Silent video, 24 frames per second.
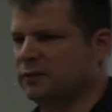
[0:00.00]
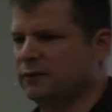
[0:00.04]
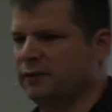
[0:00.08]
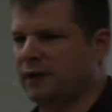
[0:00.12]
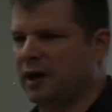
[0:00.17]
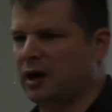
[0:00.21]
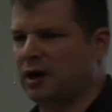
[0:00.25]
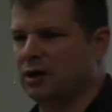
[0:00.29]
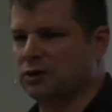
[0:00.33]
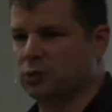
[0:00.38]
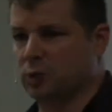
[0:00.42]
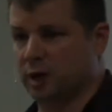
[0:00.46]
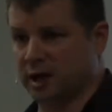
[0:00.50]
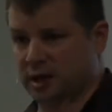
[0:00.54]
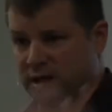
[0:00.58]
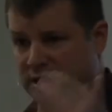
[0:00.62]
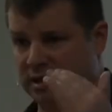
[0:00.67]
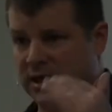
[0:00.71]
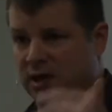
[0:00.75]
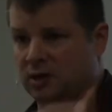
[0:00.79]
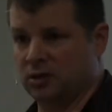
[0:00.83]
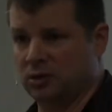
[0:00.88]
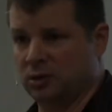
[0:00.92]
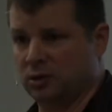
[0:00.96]
to files where I
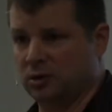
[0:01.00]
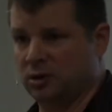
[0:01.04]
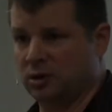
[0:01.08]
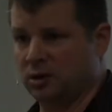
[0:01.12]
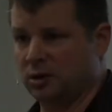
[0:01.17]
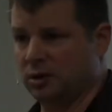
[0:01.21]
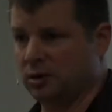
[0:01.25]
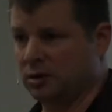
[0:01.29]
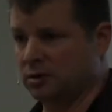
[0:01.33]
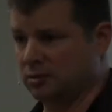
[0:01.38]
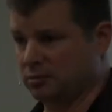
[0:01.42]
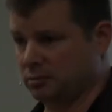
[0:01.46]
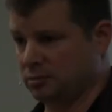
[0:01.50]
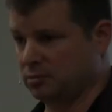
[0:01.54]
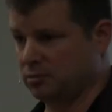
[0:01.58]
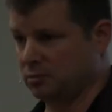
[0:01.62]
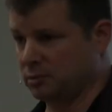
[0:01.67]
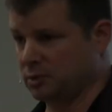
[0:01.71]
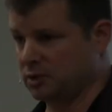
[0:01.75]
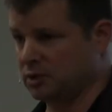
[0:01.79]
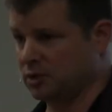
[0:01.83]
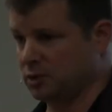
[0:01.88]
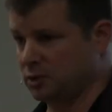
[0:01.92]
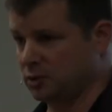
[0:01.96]
could download all the